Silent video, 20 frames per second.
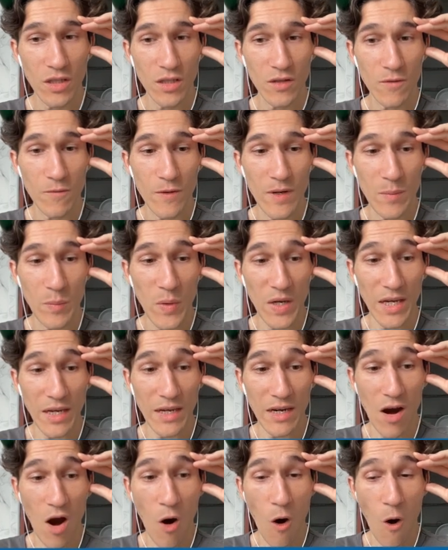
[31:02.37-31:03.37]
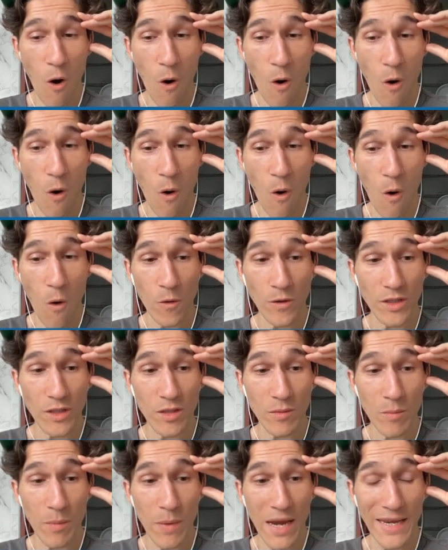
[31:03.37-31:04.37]
VP. Oh, it's
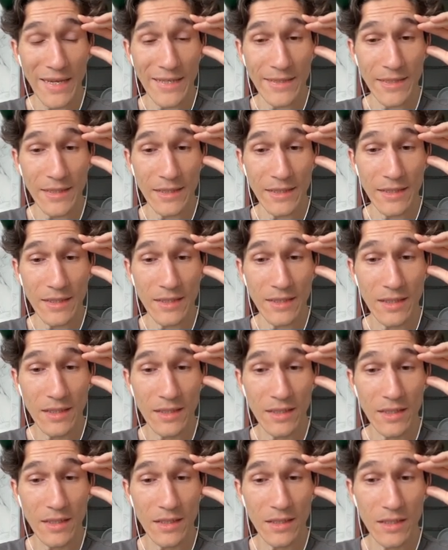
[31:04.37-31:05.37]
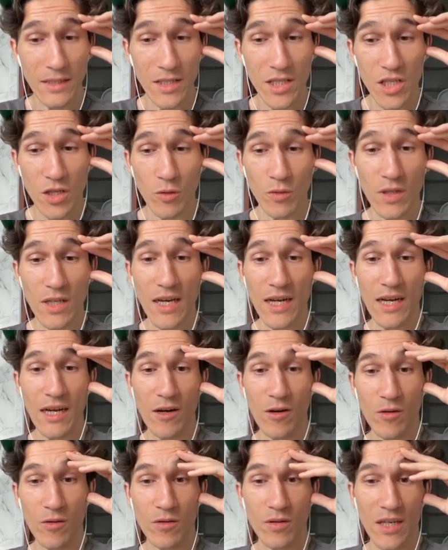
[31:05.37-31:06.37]
amazing. So
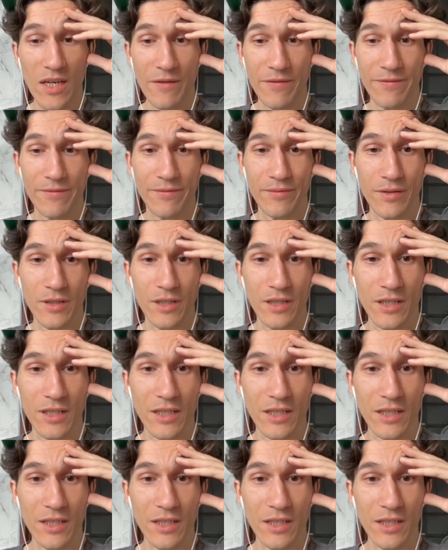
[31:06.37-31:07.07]
now if